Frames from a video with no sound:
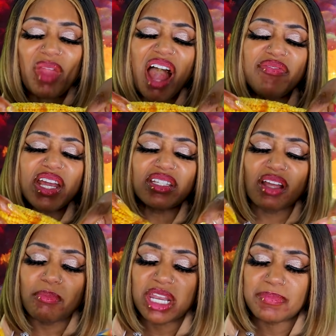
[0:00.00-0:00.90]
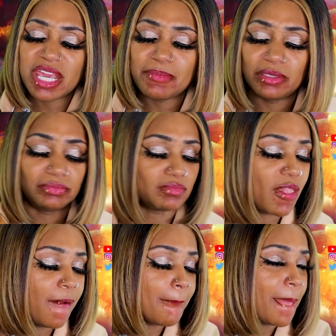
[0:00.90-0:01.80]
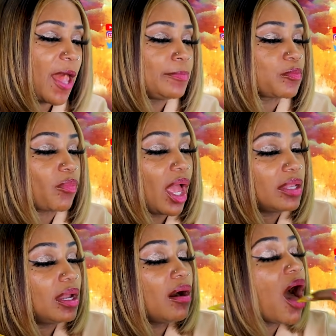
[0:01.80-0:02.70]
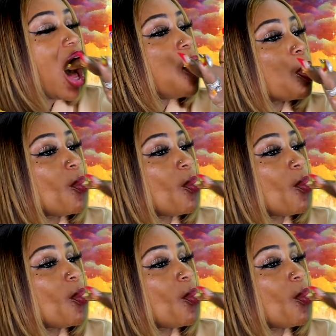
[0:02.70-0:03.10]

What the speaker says: I think so many people, I know